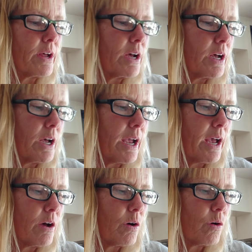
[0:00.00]
the
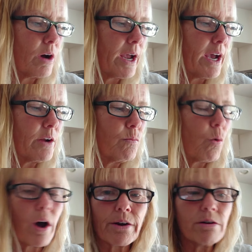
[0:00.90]

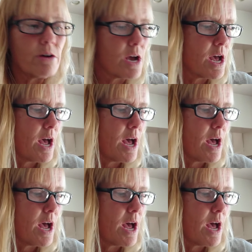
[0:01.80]
headwater.